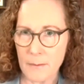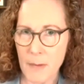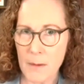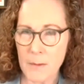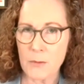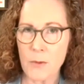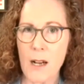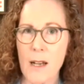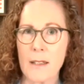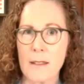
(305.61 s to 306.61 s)
bombed
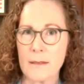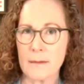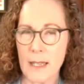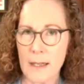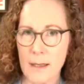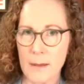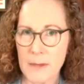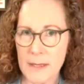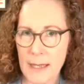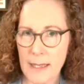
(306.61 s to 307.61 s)
Iran,
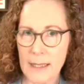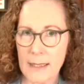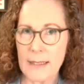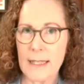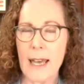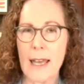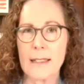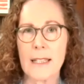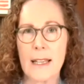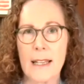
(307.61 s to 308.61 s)
saying that
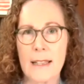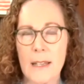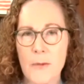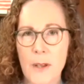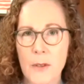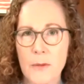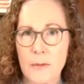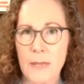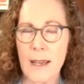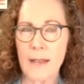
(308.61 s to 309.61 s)
they felt
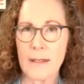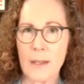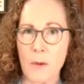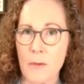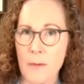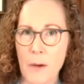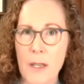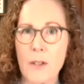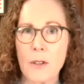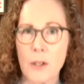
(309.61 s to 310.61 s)
that they were
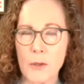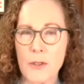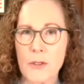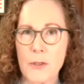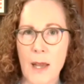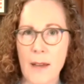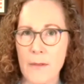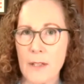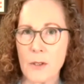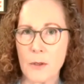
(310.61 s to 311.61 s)
very close to
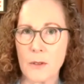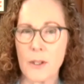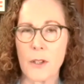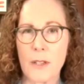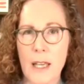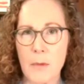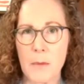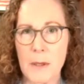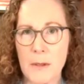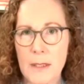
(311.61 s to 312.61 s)
having nuclear
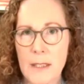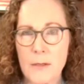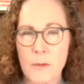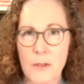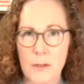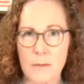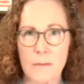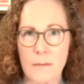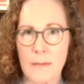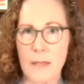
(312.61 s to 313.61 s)
capabilities, which
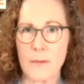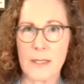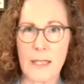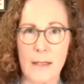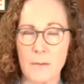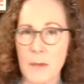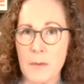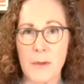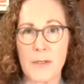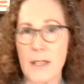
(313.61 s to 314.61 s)

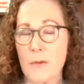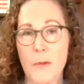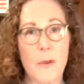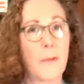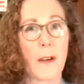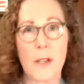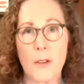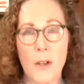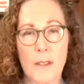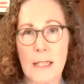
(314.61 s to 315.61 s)
people have said for a very
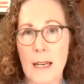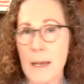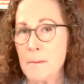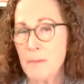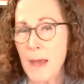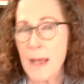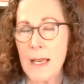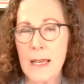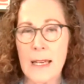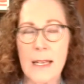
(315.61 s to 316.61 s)
long time.
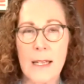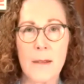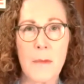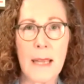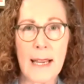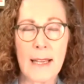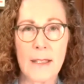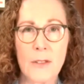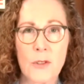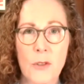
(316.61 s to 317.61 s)

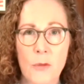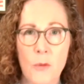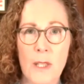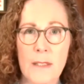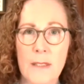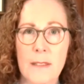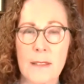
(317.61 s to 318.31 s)
And once